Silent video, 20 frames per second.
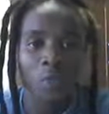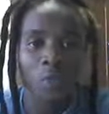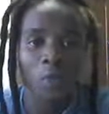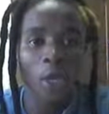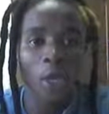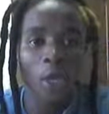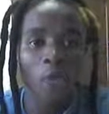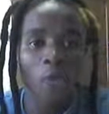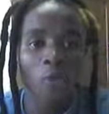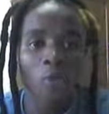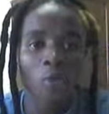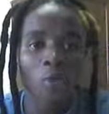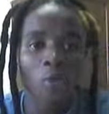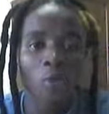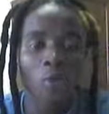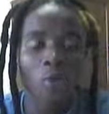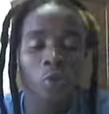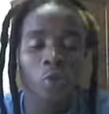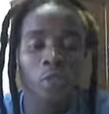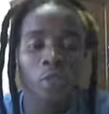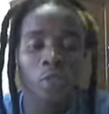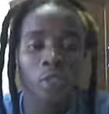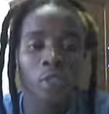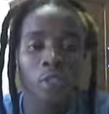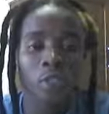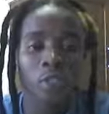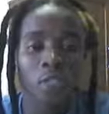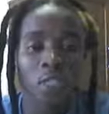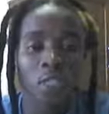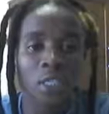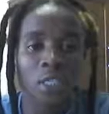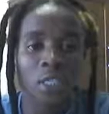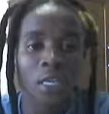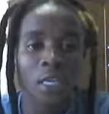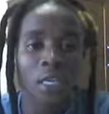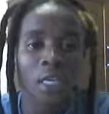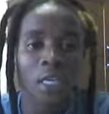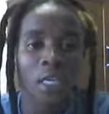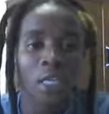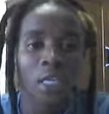You can all just
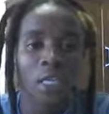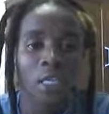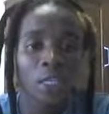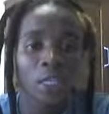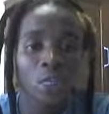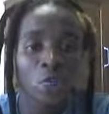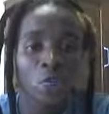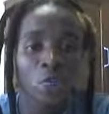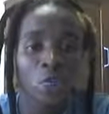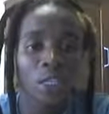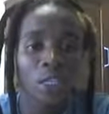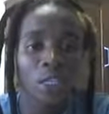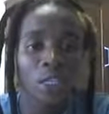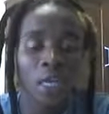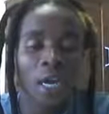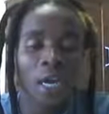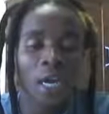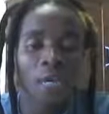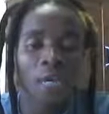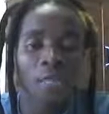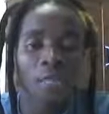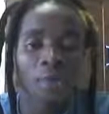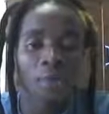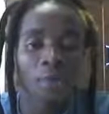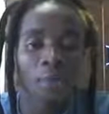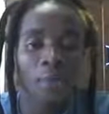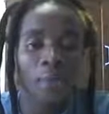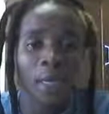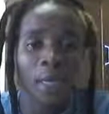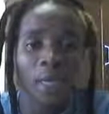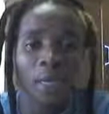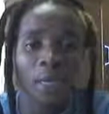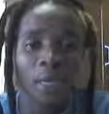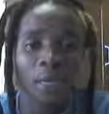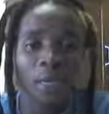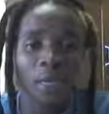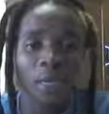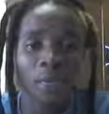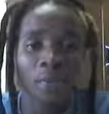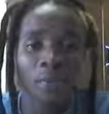say Tsotita, make
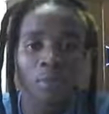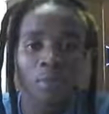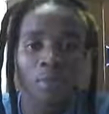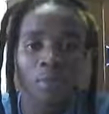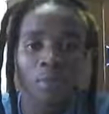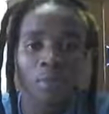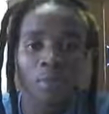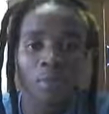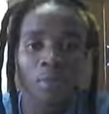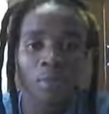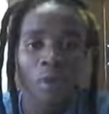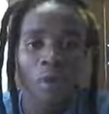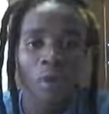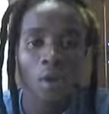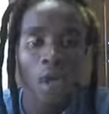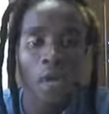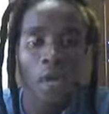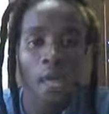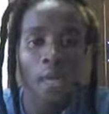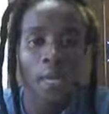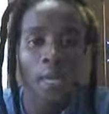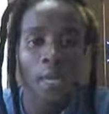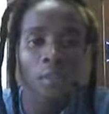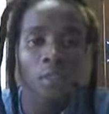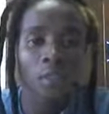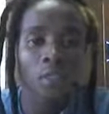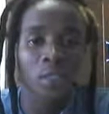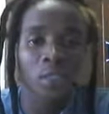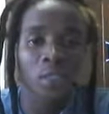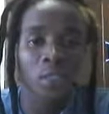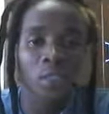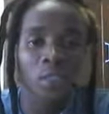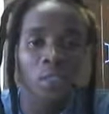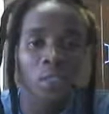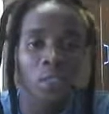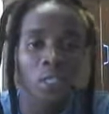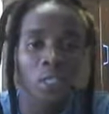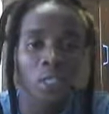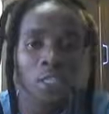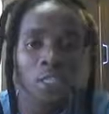a table and
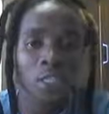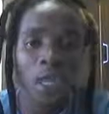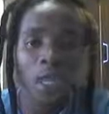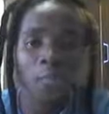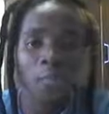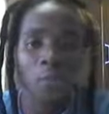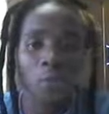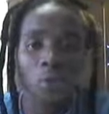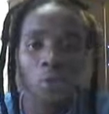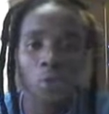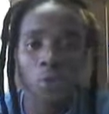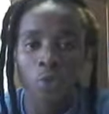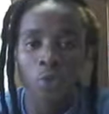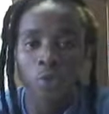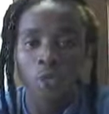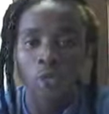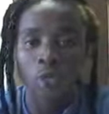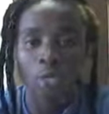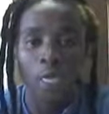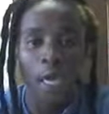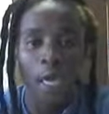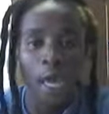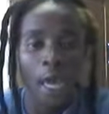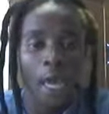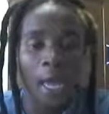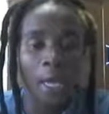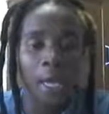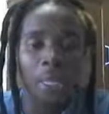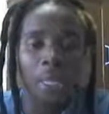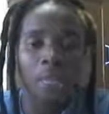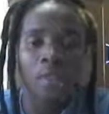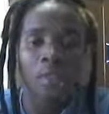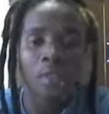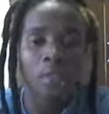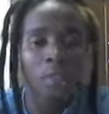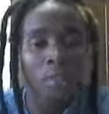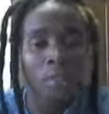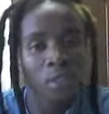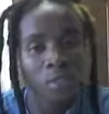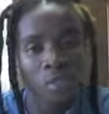just write use, and
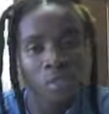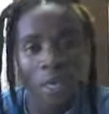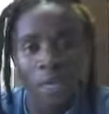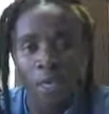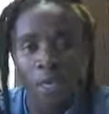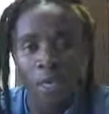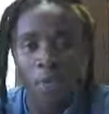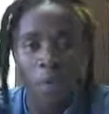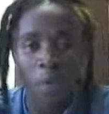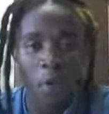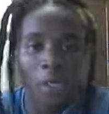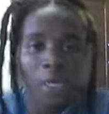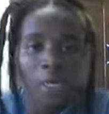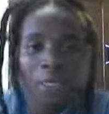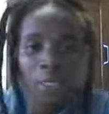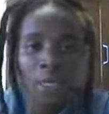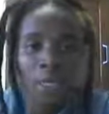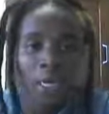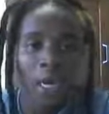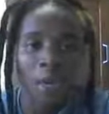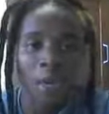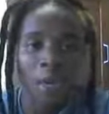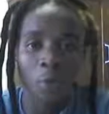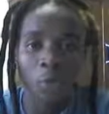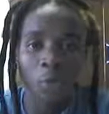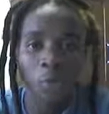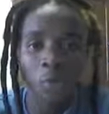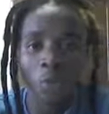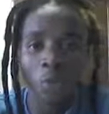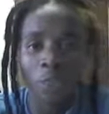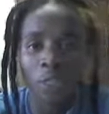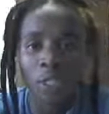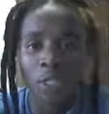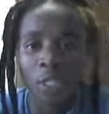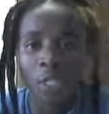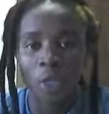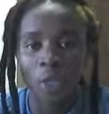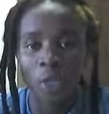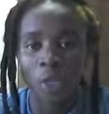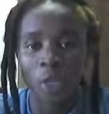then say where does the language use
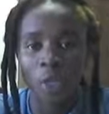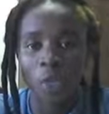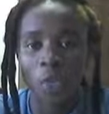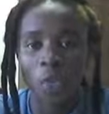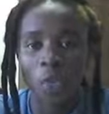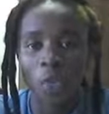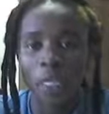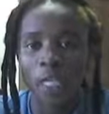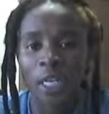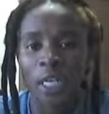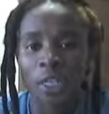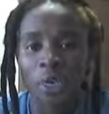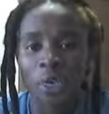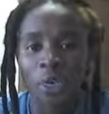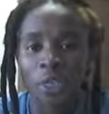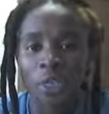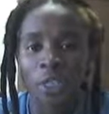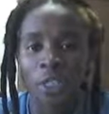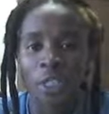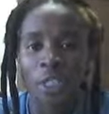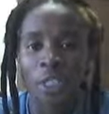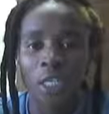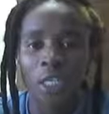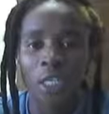it. They use it widely used.